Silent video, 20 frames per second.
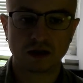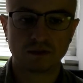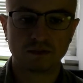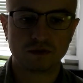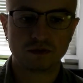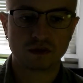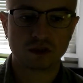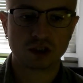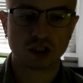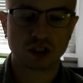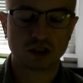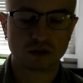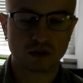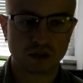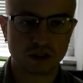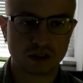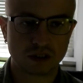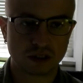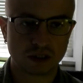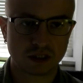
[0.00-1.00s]
We just
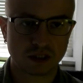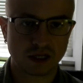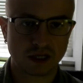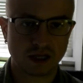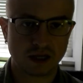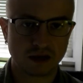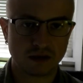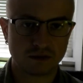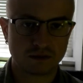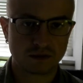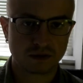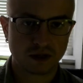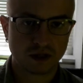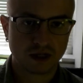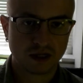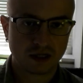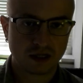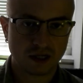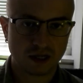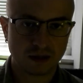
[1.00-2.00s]
recently have
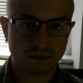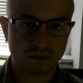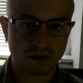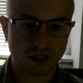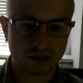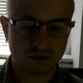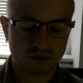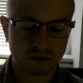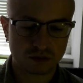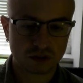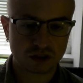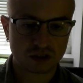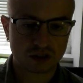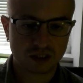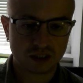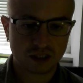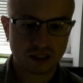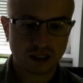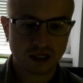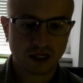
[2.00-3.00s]
the
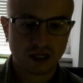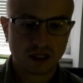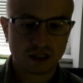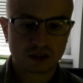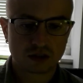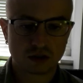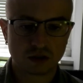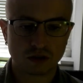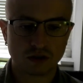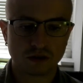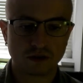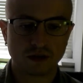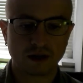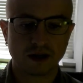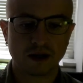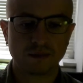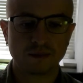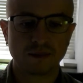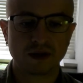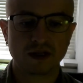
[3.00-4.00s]
anniversary. So
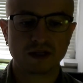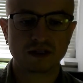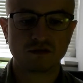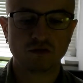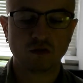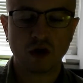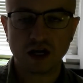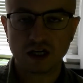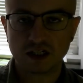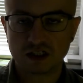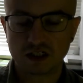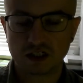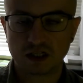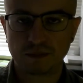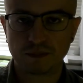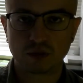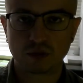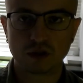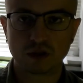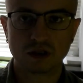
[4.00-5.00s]
why is it
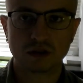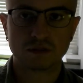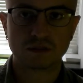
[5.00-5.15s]
important?